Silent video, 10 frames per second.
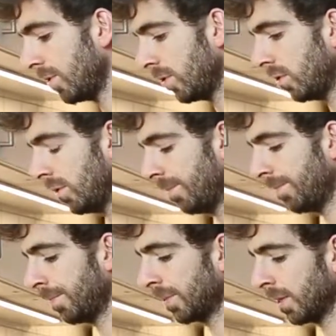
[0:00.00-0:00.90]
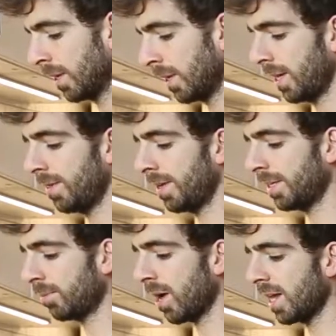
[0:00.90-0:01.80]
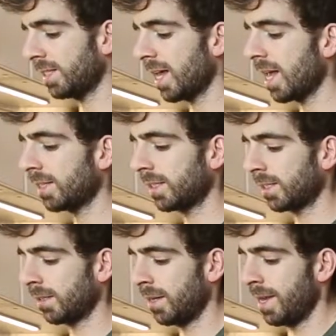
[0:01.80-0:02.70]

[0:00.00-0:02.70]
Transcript: you in this process